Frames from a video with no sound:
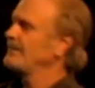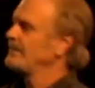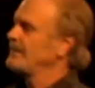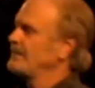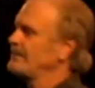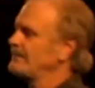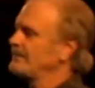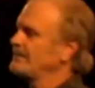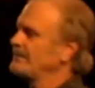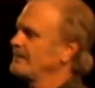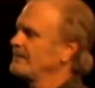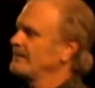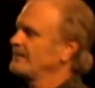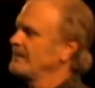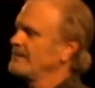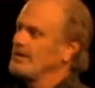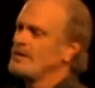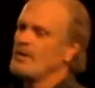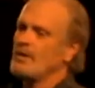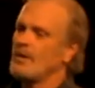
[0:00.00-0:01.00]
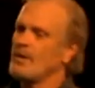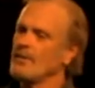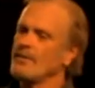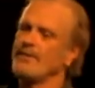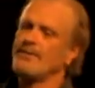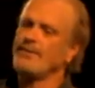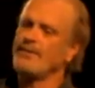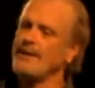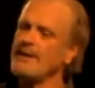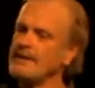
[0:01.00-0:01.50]
with this, or
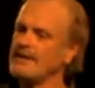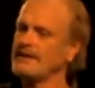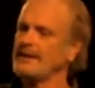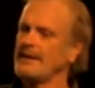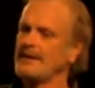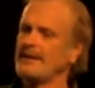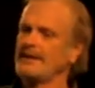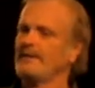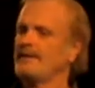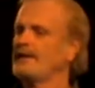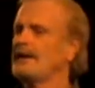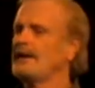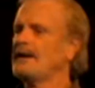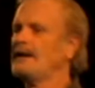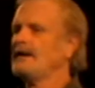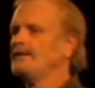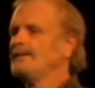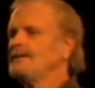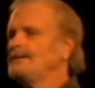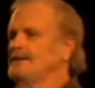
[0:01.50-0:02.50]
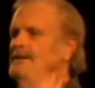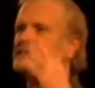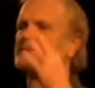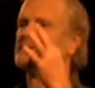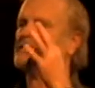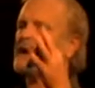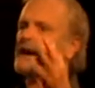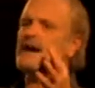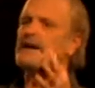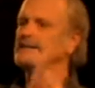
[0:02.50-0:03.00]
thinking that this is
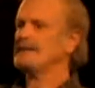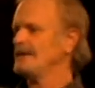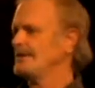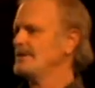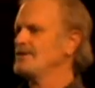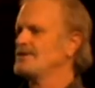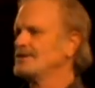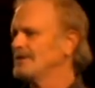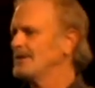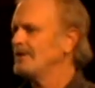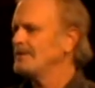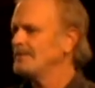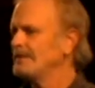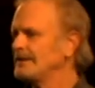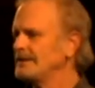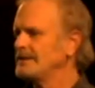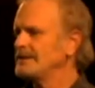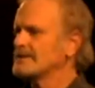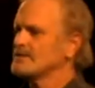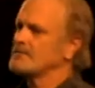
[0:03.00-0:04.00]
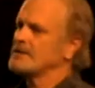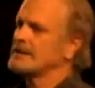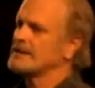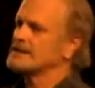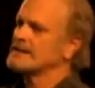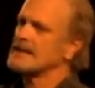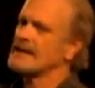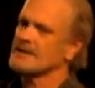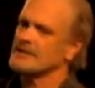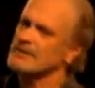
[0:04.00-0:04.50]
God that has shown me this, when
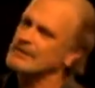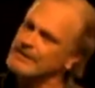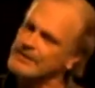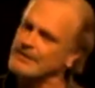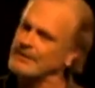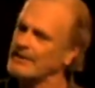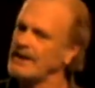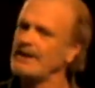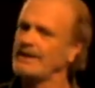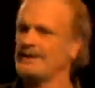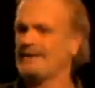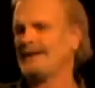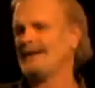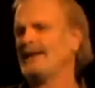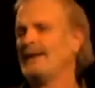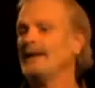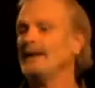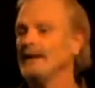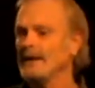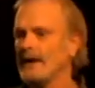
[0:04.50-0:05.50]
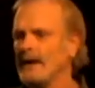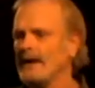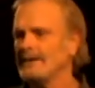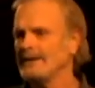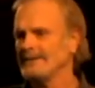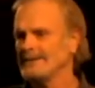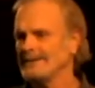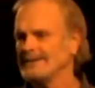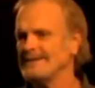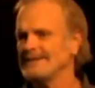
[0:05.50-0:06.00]
it's actually Satan, a
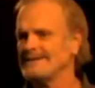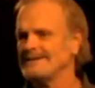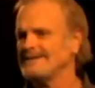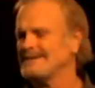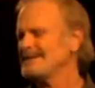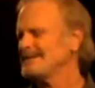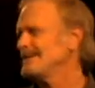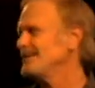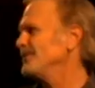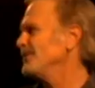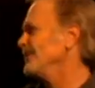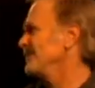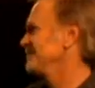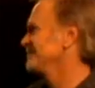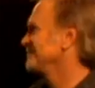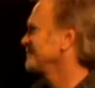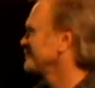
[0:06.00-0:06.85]
liar and a deceiver.